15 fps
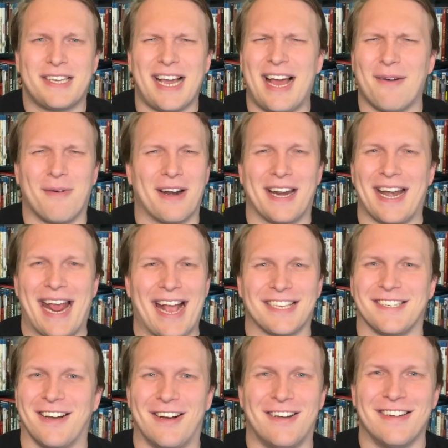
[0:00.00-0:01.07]
God, what an
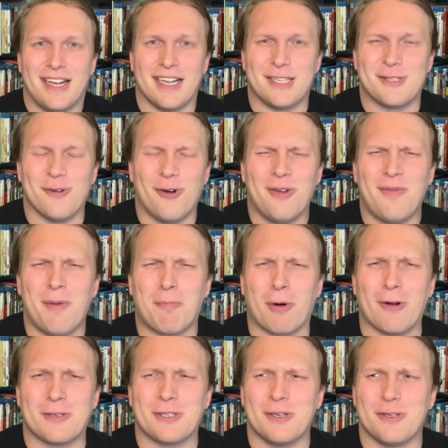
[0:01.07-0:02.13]
asshole. And sort of a
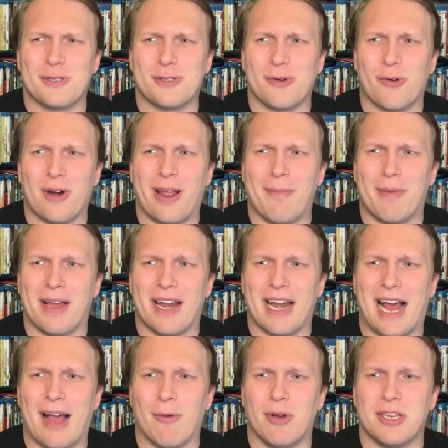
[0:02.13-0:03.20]
personal story,
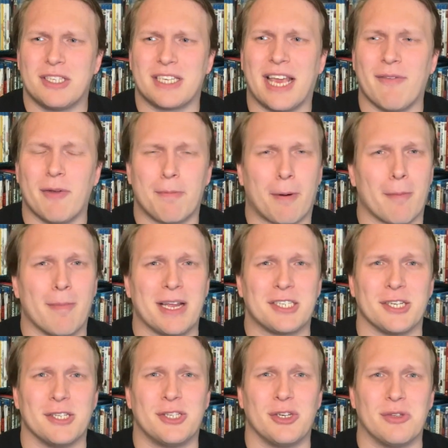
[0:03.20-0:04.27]
but I was given
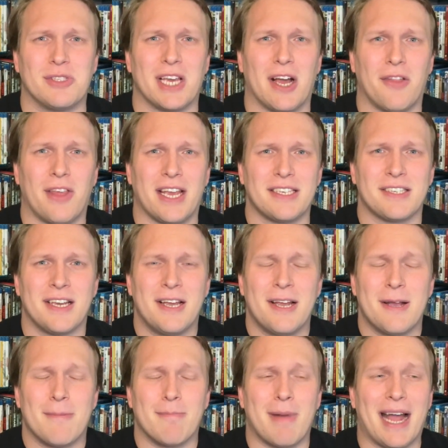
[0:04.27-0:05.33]
permission to tell this.
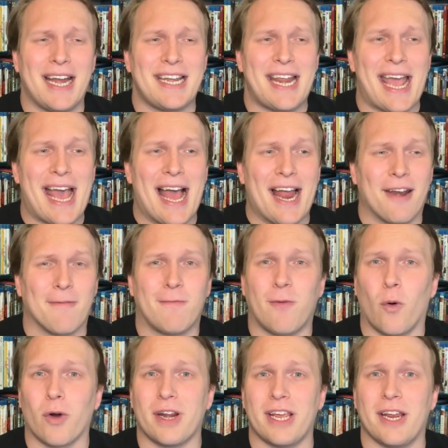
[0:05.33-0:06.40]
My dad,
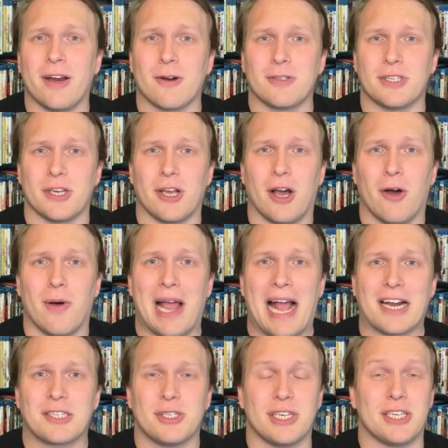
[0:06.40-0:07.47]
40 years ago,
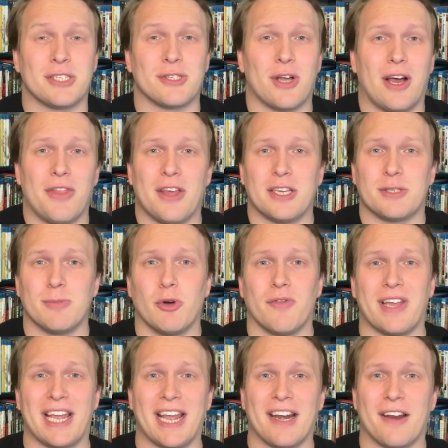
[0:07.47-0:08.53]
actually saw this
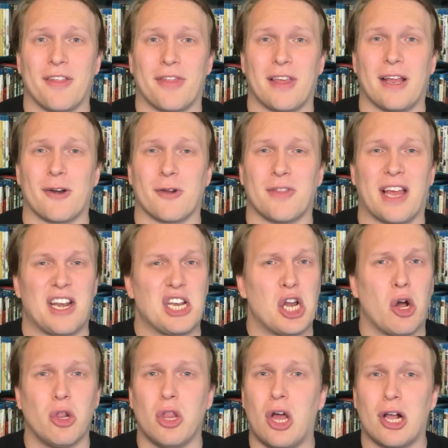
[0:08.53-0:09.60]
movie in a theater that
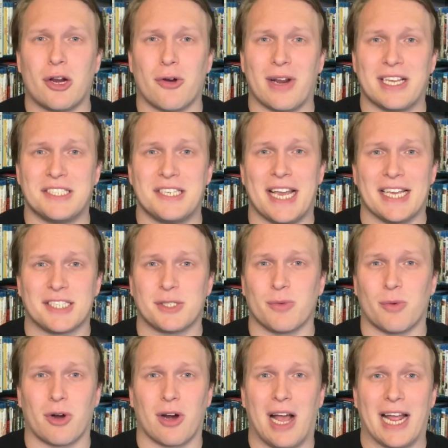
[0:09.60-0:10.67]
no longer exists
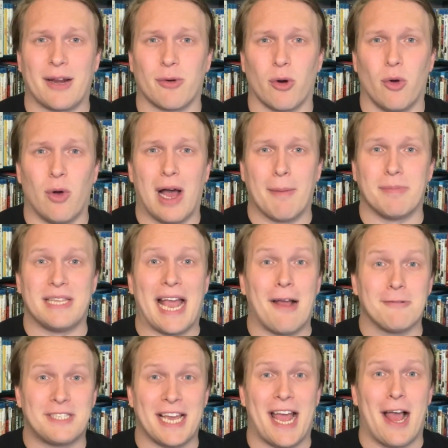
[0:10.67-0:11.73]
where I grew up,
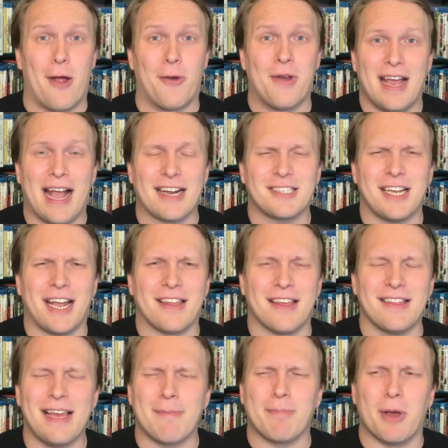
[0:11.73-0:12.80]
downtown. Actually, I
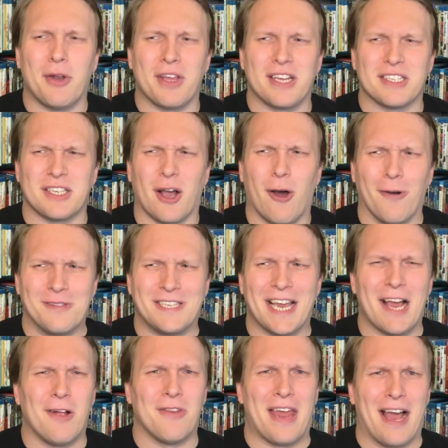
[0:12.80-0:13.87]
think that building is a
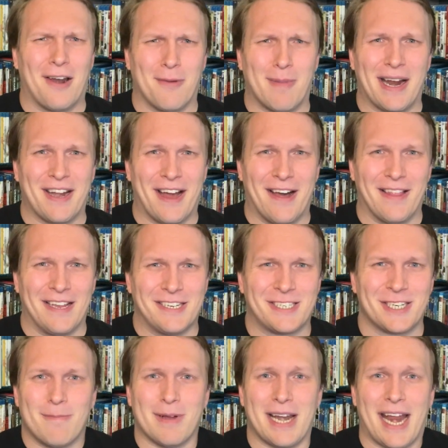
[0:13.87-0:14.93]
hotel now, to my
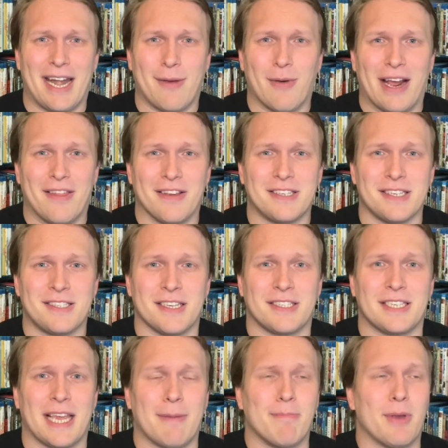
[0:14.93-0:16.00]
knowledge. But anyway, this is the
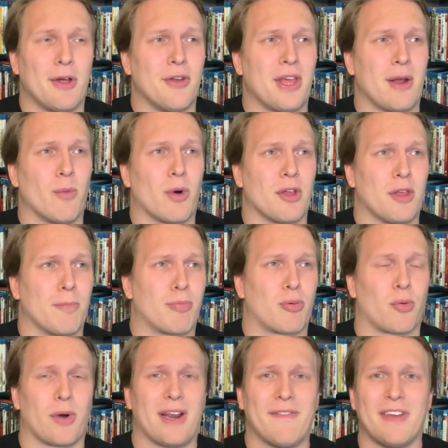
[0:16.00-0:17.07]
same building where the
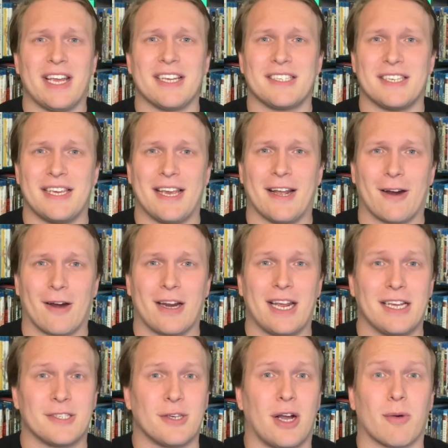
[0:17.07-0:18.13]
previous year
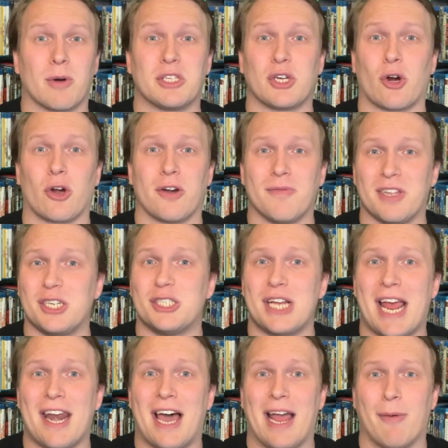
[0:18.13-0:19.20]
he saw Return of the
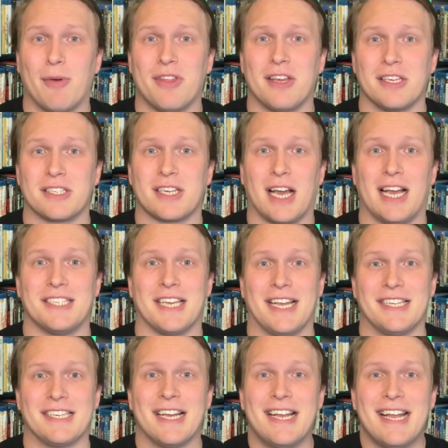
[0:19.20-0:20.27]
Jedi with his
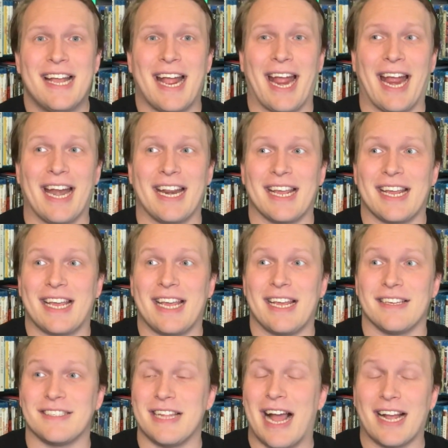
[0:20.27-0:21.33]
cousins, and
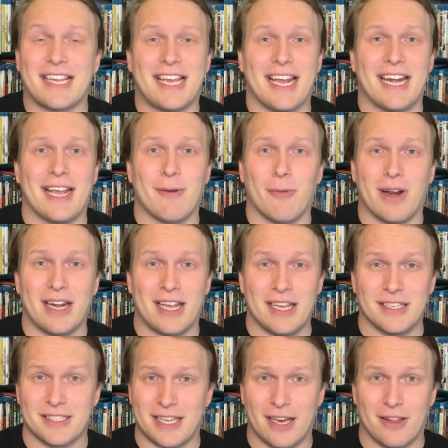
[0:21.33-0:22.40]
he's not kidding when
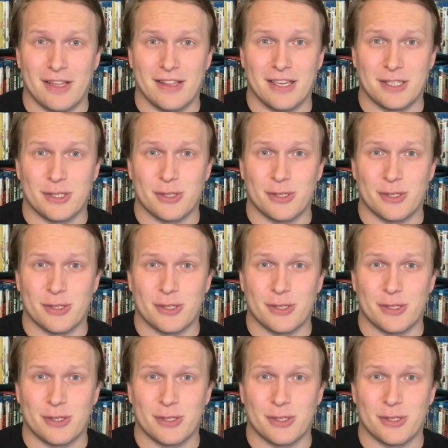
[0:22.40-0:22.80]
he's telling this